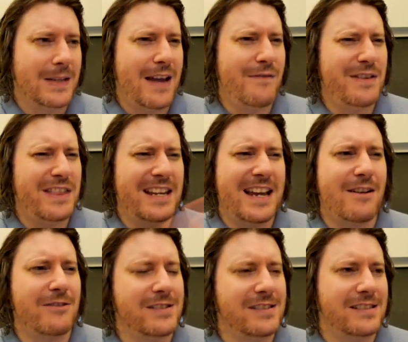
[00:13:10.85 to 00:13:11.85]
Everything
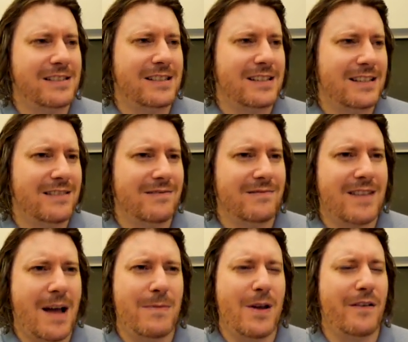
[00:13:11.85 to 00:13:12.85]
else,
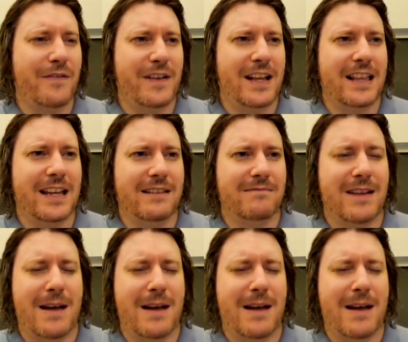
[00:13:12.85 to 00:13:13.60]
I'm not feeling.